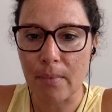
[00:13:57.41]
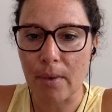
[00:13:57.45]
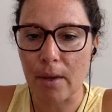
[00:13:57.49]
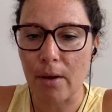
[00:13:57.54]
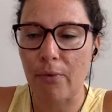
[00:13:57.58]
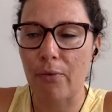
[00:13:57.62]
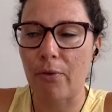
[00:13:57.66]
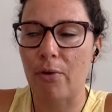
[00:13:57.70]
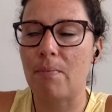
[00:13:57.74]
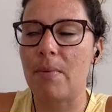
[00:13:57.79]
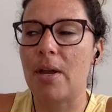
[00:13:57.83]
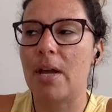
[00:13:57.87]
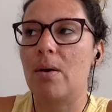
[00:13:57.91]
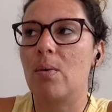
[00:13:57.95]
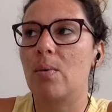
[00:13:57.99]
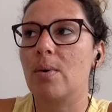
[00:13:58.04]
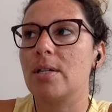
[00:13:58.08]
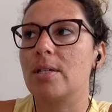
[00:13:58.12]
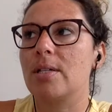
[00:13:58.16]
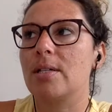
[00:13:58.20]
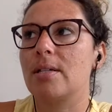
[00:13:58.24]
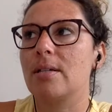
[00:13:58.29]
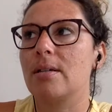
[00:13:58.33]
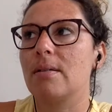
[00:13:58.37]
For me, it
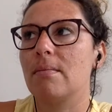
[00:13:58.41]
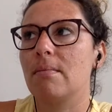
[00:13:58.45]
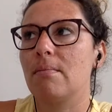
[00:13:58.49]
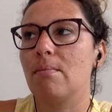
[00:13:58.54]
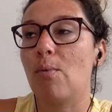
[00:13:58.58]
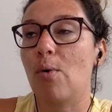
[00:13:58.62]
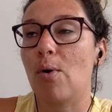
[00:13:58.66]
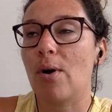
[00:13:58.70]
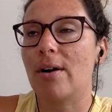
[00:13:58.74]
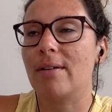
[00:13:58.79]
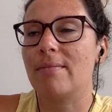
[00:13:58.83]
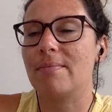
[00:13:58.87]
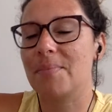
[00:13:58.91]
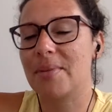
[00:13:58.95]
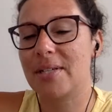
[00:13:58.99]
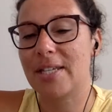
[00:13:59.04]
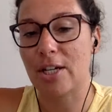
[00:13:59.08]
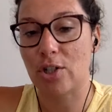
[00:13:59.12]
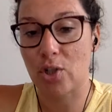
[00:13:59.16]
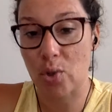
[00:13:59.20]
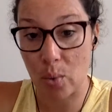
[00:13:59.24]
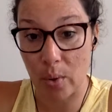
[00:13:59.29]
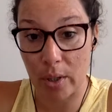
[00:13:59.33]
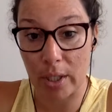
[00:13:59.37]
was more
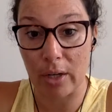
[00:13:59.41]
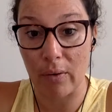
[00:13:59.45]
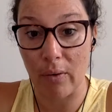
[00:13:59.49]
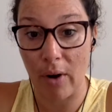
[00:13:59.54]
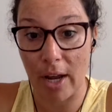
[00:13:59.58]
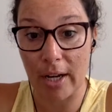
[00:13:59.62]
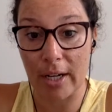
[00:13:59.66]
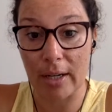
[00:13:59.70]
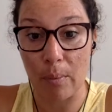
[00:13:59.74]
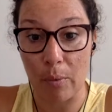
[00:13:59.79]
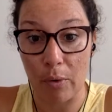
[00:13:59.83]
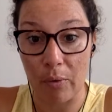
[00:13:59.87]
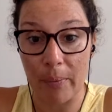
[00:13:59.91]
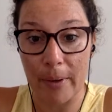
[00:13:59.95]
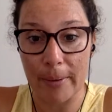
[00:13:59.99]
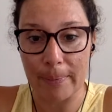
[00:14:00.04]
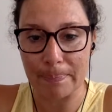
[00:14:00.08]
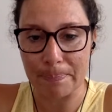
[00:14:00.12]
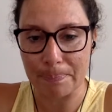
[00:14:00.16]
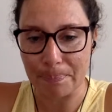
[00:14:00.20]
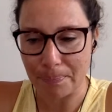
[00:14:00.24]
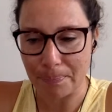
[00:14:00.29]
sensual and erotic movement.